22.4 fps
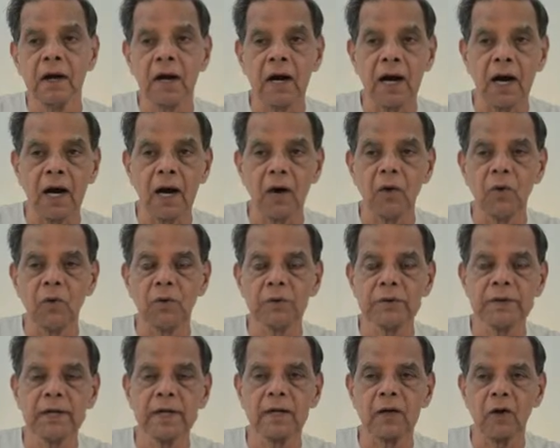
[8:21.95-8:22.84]

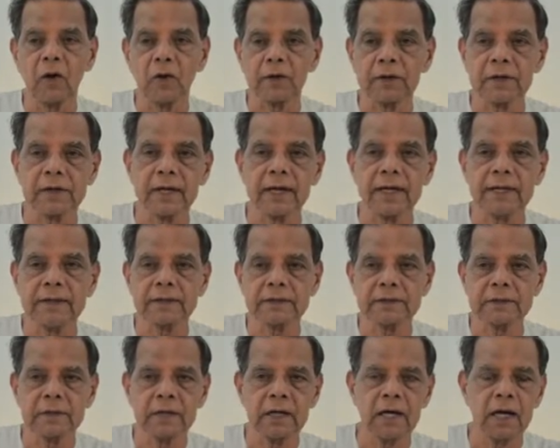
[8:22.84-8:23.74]
how they are
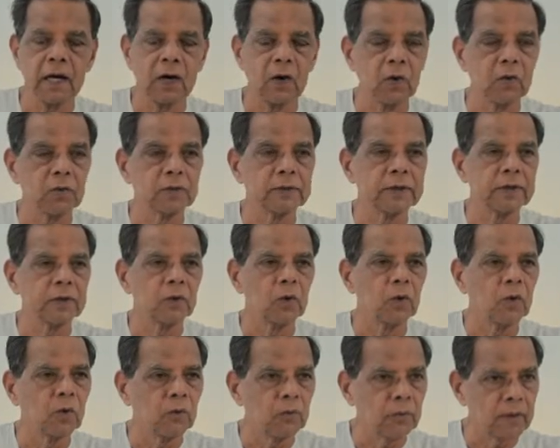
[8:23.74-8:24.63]
organized, how they
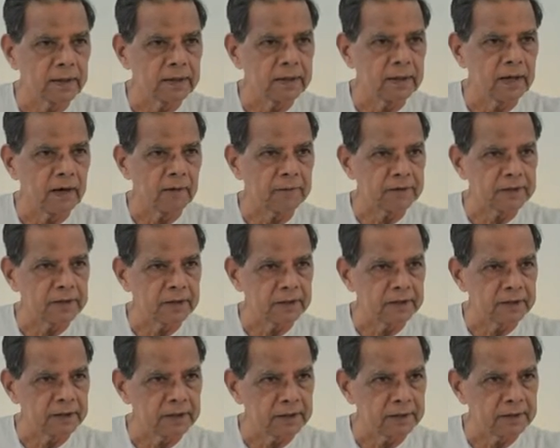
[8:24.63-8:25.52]
go one after the
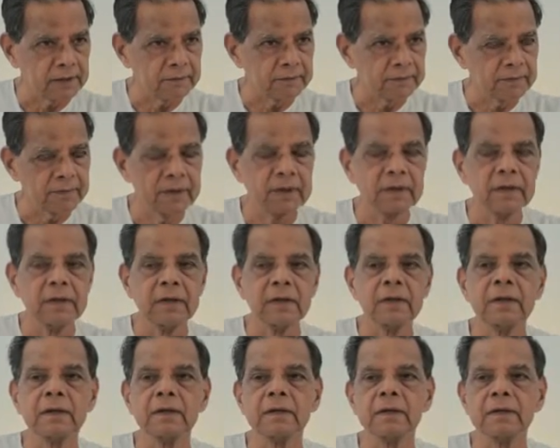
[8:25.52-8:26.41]
other,
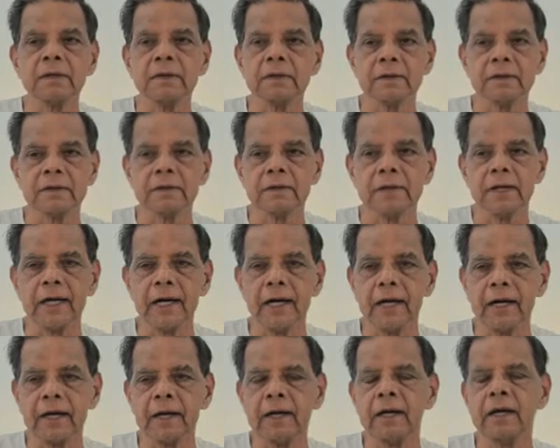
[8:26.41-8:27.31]

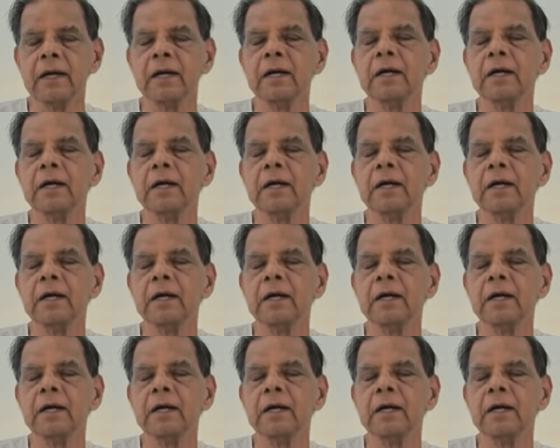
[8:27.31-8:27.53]
they